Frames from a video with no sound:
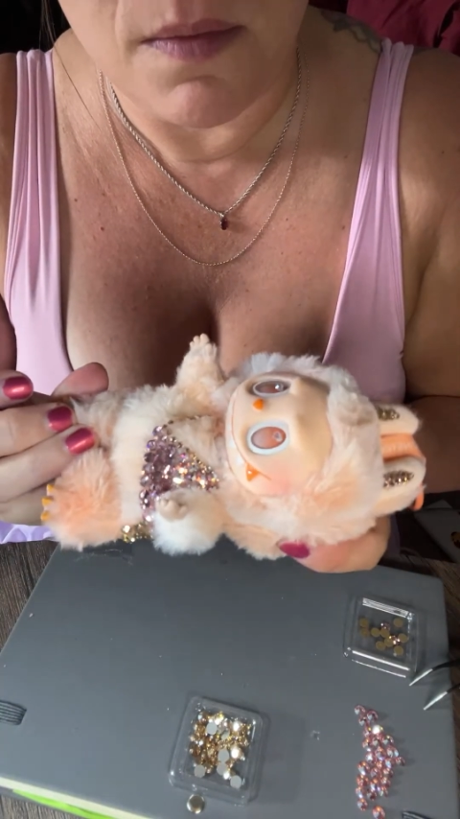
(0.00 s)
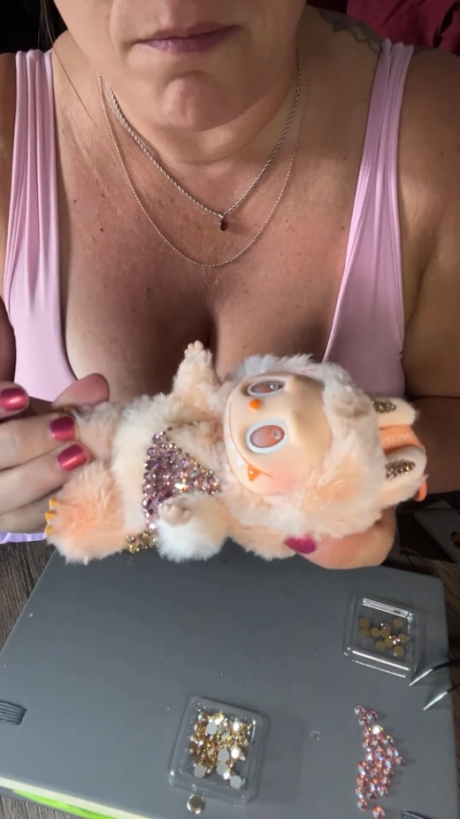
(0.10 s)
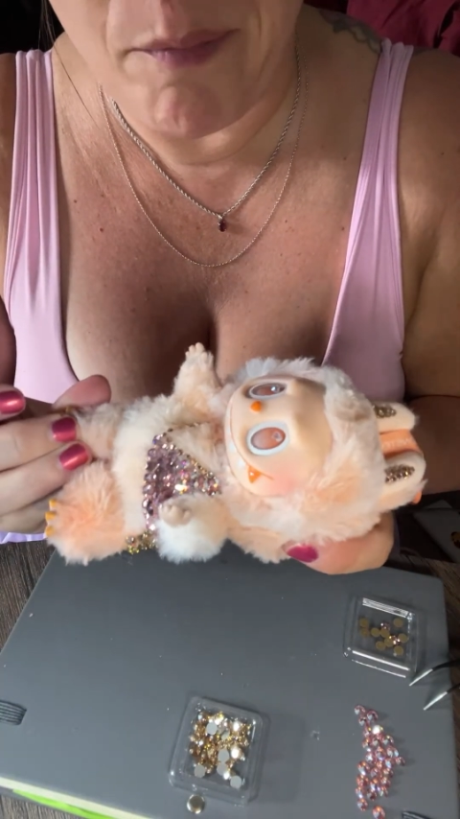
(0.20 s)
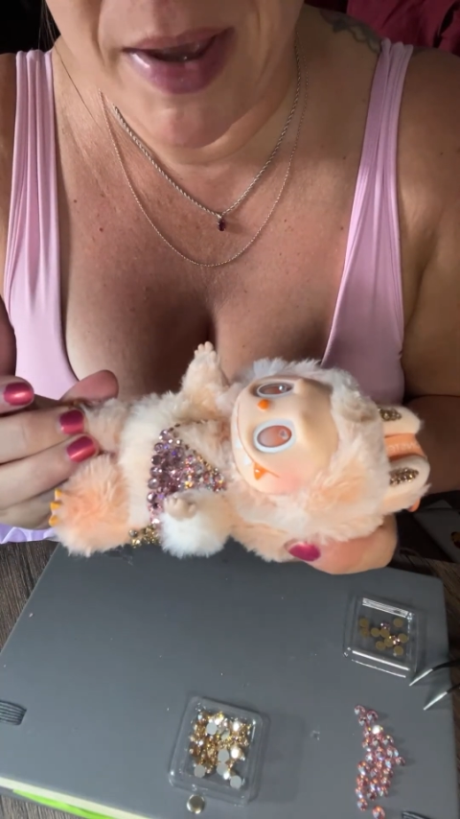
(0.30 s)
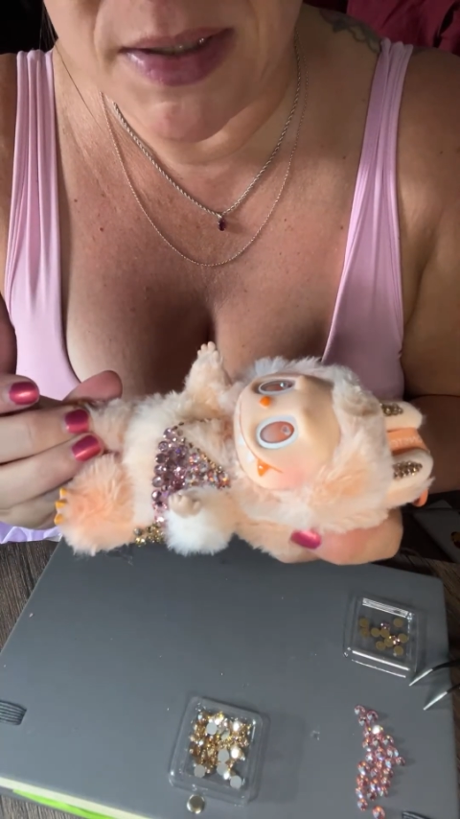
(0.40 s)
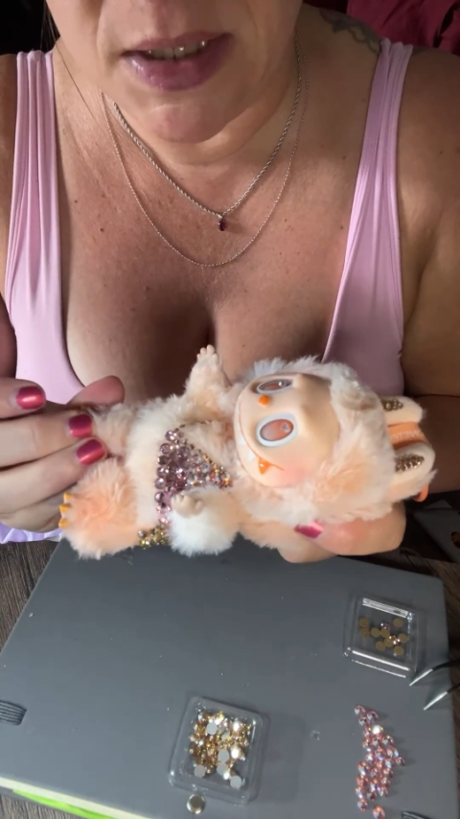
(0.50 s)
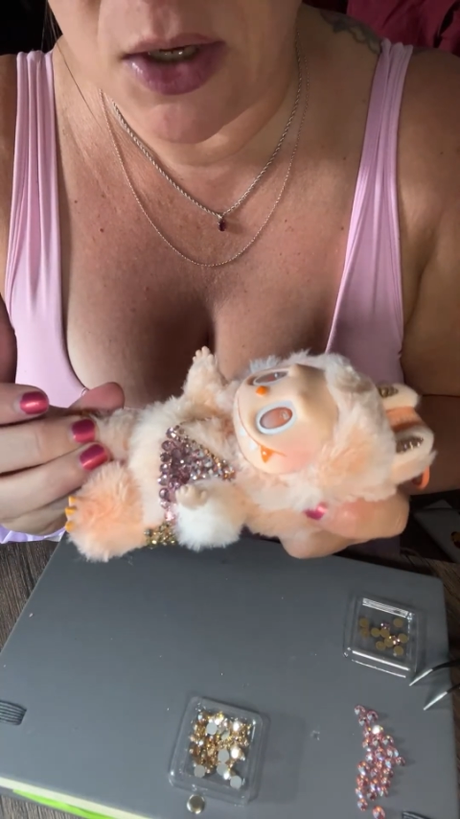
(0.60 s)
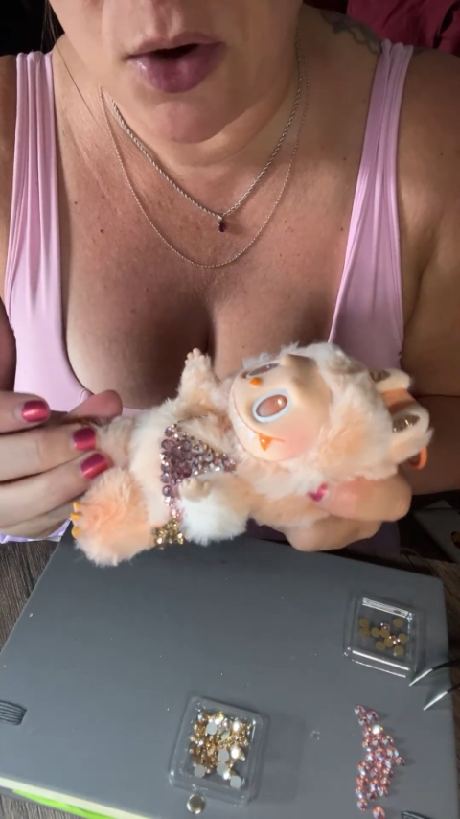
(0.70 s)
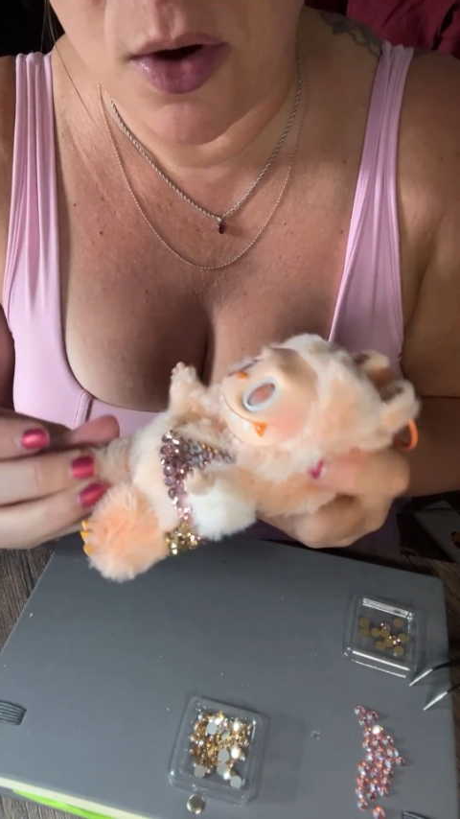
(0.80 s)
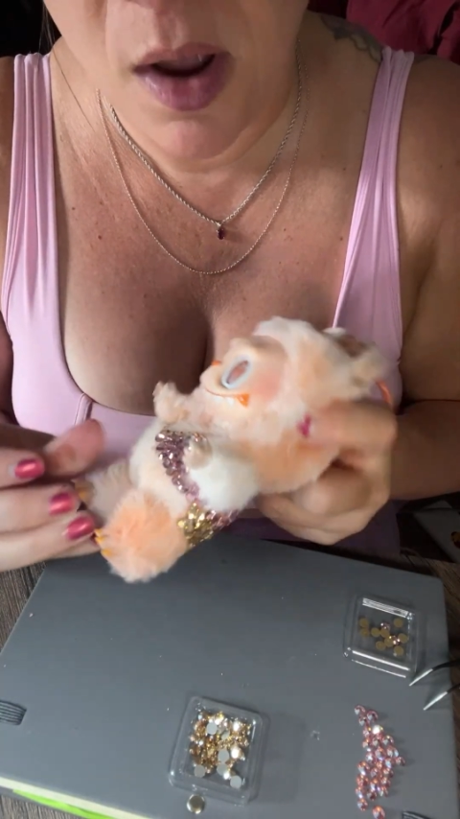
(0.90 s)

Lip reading: messing her